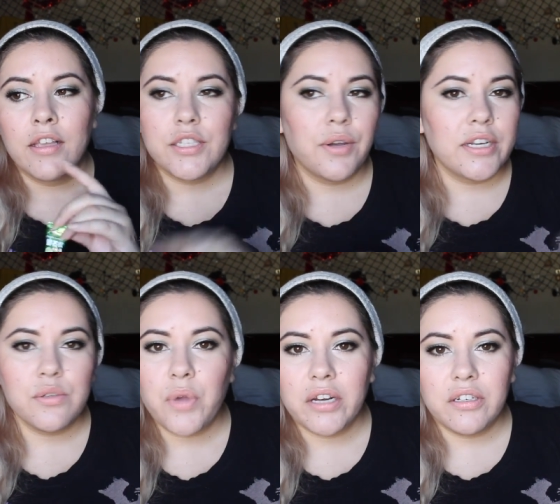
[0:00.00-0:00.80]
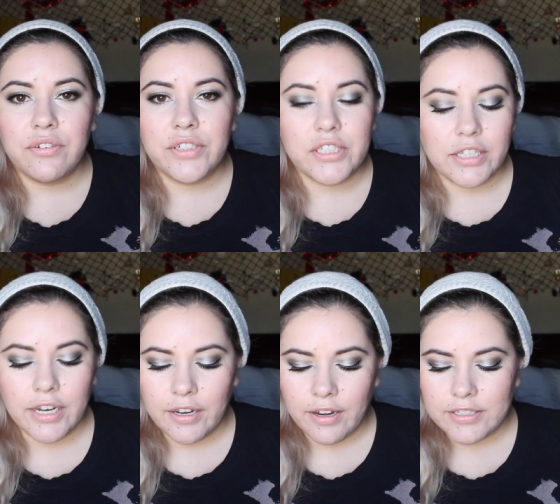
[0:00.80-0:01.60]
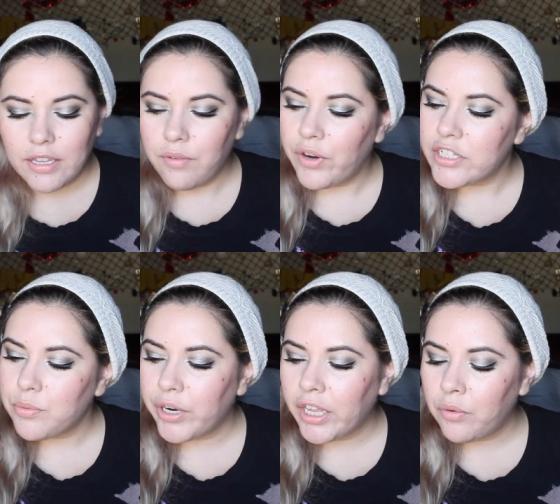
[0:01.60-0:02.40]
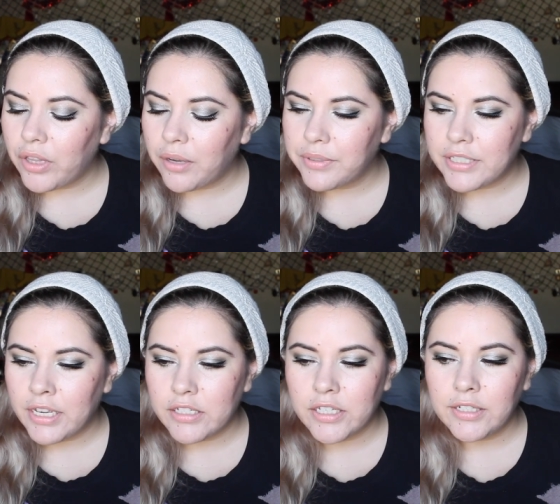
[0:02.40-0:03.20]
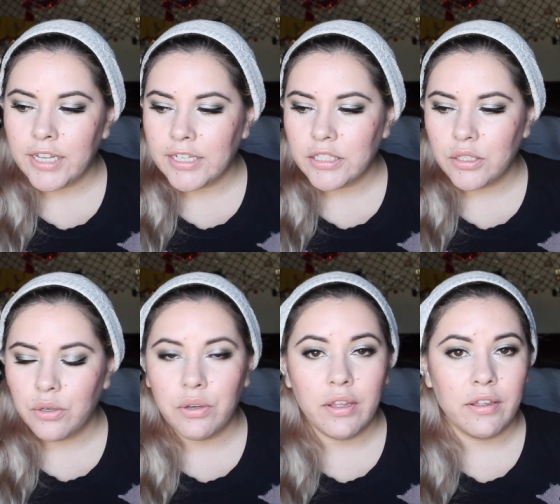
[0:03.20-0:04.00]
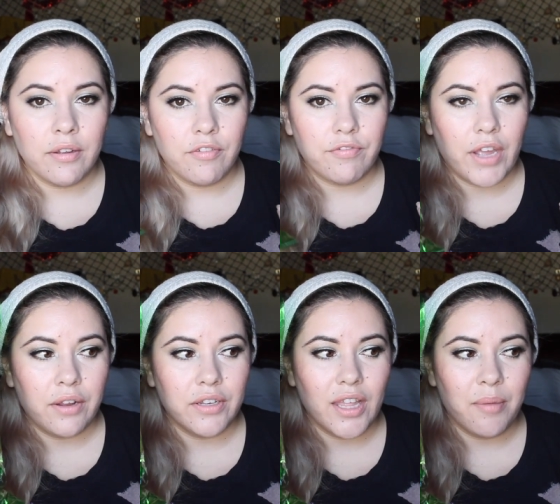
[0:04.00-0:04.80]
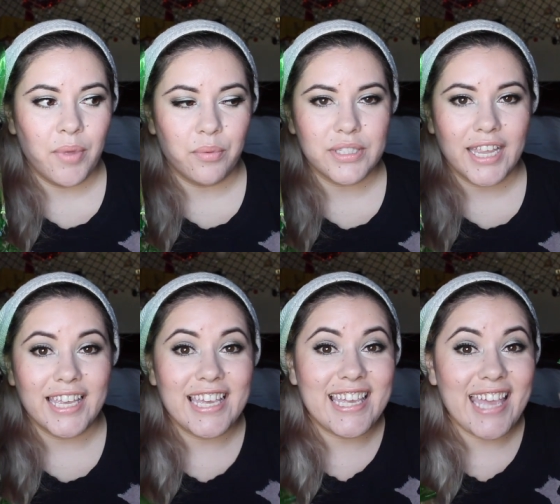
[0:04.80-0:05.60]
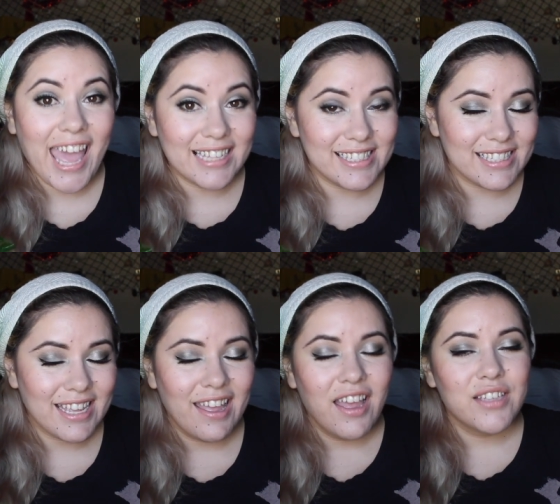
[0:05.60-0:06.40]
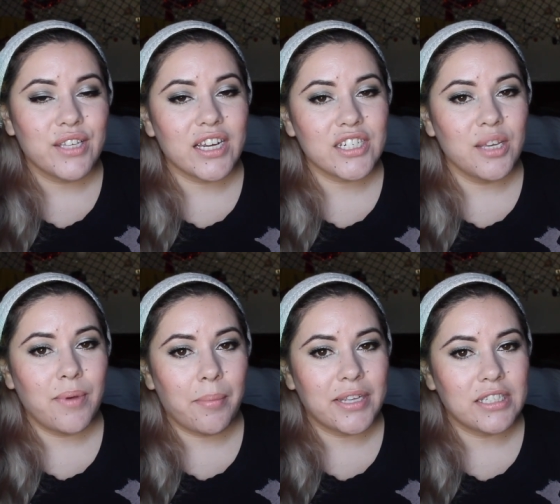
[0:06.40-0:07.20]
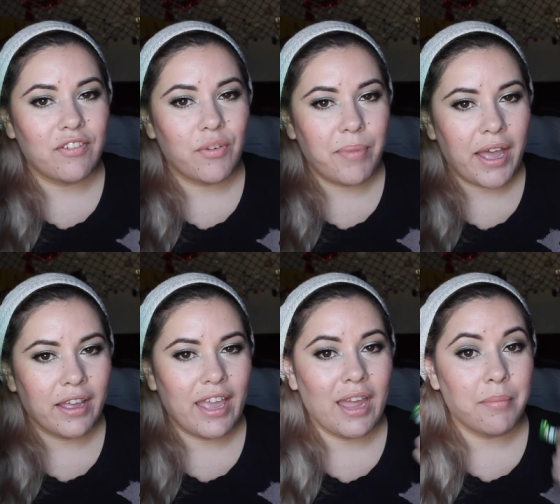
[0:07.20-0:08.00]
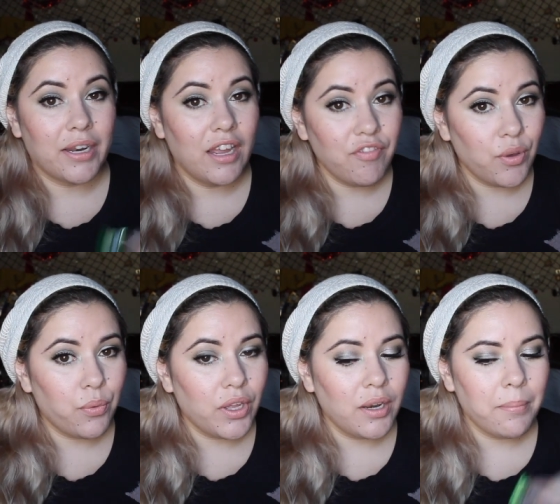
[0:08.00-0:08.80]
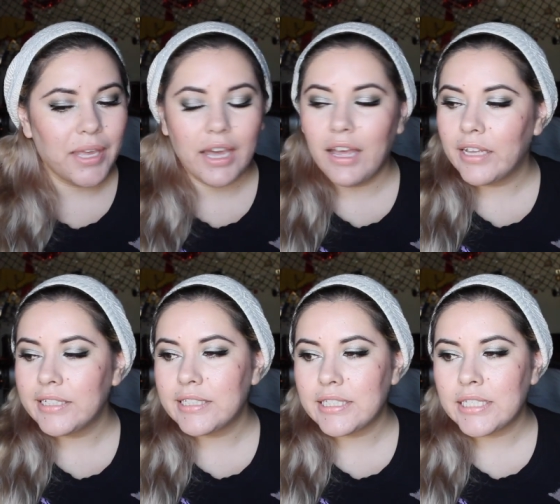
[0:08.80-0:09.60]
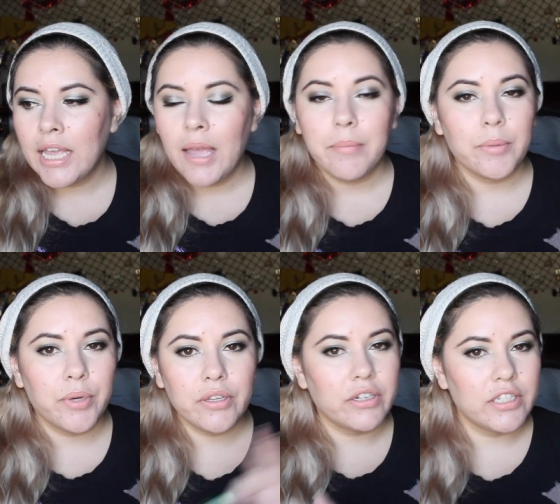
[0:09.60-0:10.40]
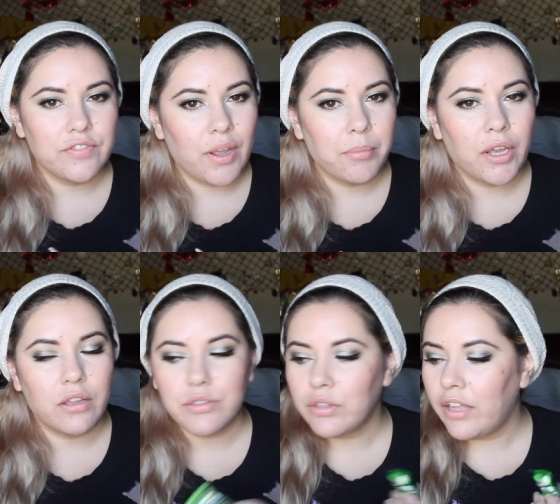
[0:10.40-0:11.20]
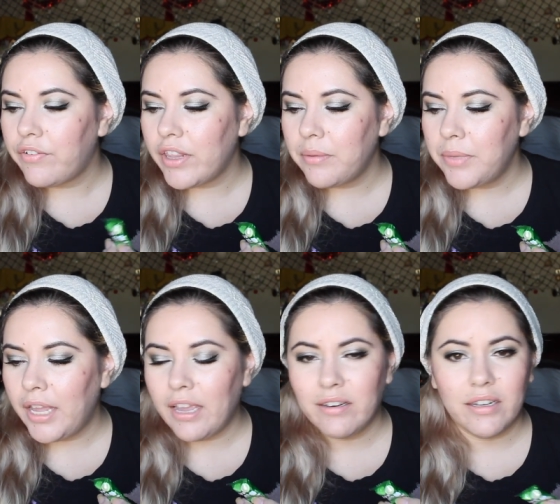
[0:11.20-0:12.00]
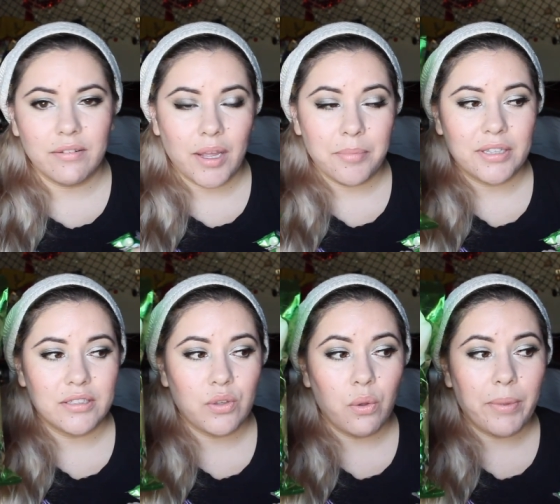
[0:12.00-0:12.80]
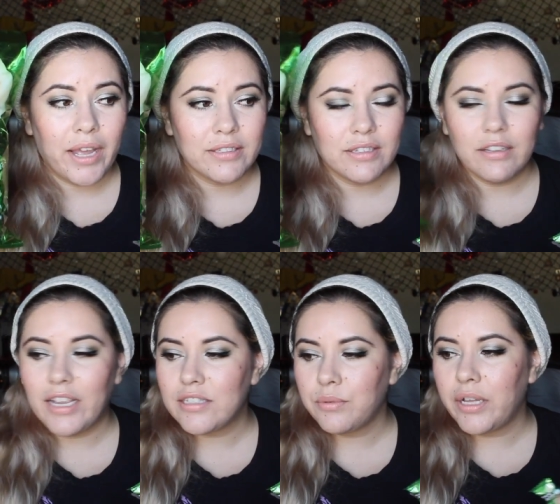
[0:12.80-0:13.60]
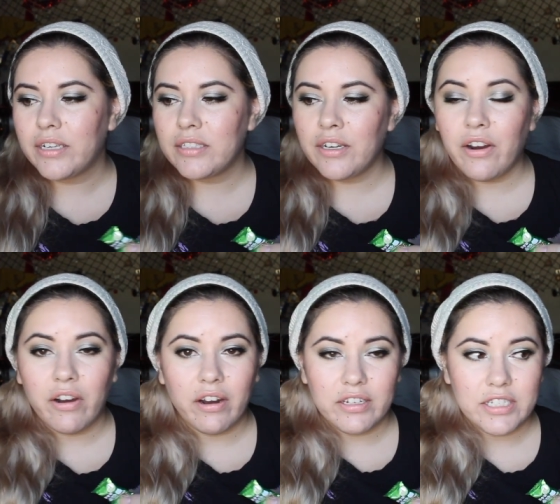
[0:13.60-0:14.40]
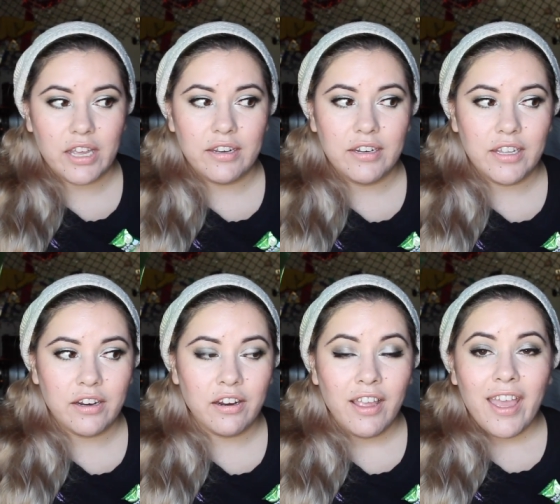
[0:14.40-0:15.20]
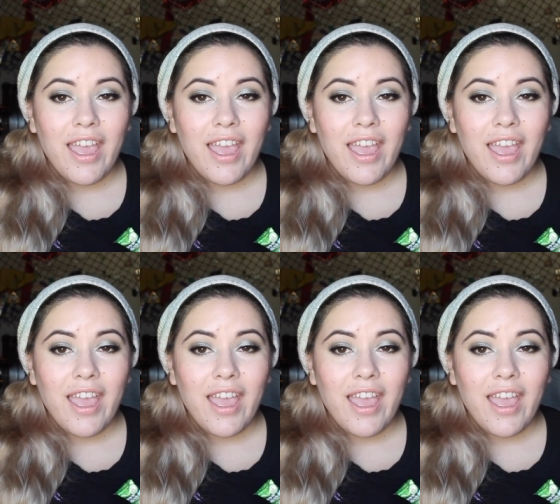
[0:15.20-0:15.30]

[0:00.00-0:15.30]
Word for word: So I just walked over to the 99 cent ranch market while I was at Daiso, found them, and was like, yes! So I actually bought myself a bag and my nephew one because my brother and his family also loved them, and I mean this whole bag is going to last a while because there are a ton in here,